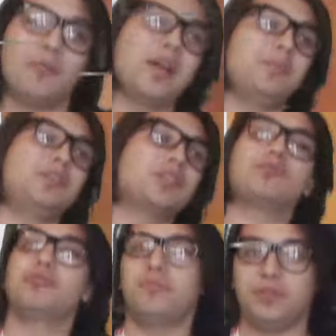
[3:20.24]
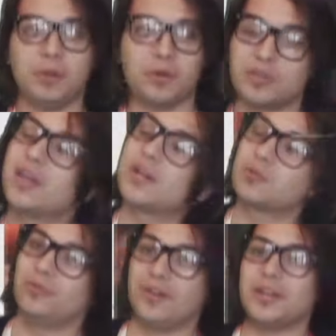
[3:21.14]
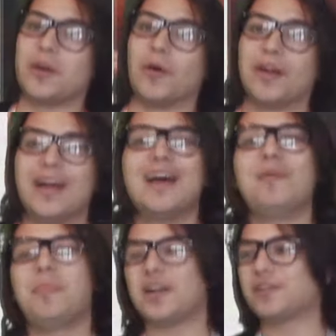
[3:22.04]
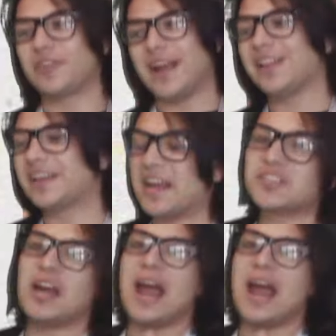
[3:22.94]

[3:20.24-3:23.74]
or maybe just a review on the actual video. But in reality, it's